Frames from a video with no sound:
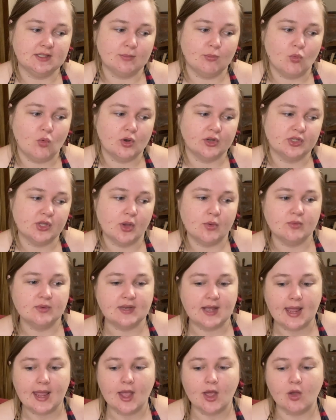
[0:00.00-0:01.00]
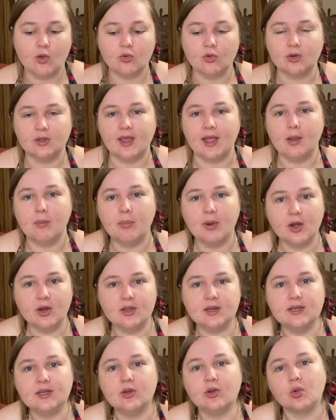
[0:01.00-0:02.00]
more toned down or like
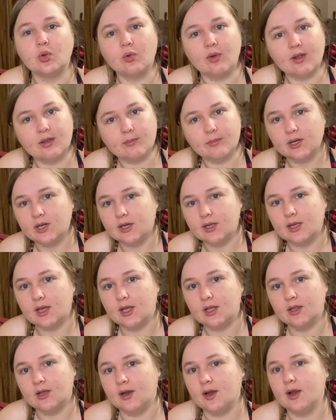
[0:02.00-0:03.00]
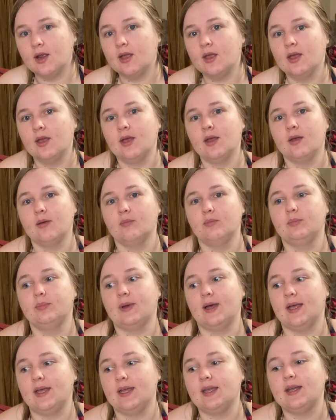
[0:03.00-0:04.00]
burgundy or cranberry color,
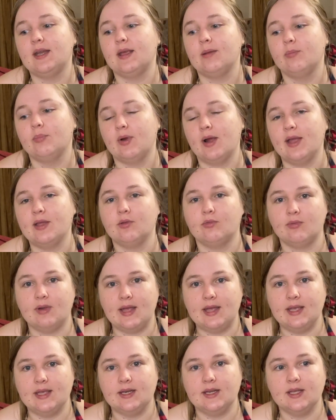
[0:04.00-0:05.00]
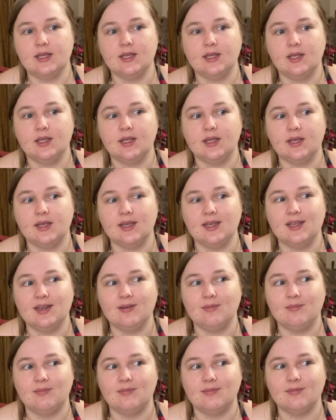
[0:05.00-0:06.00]
but a bright red
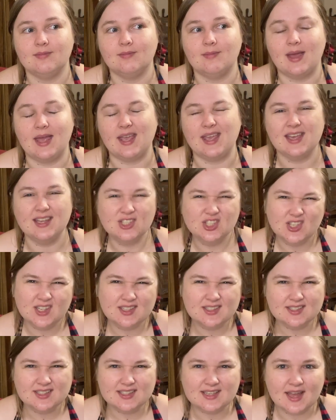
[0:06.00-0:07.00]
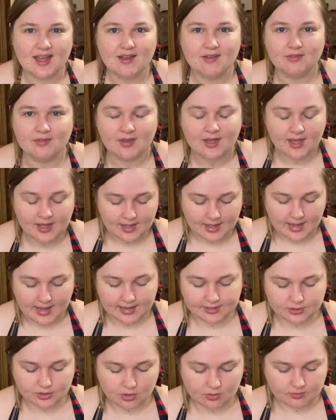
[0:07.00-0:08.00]
in my kitchen stuff
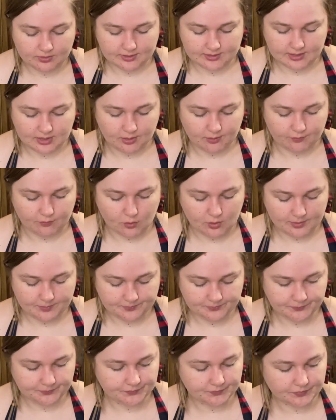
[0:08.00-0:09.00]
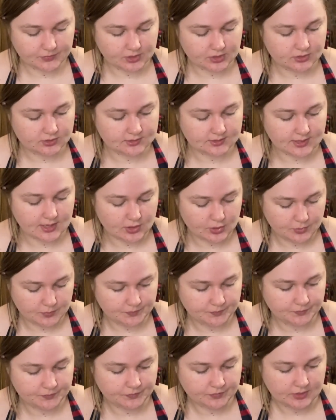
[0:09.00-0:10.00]
I don't really care for. So
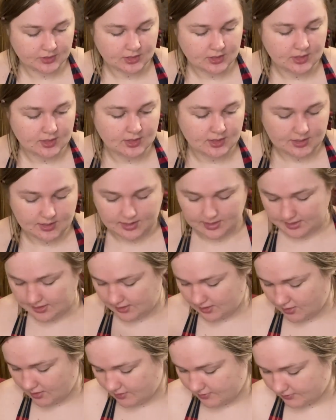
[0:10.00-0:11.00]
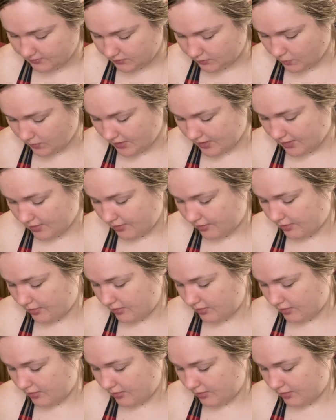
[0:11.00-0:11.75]
it comes with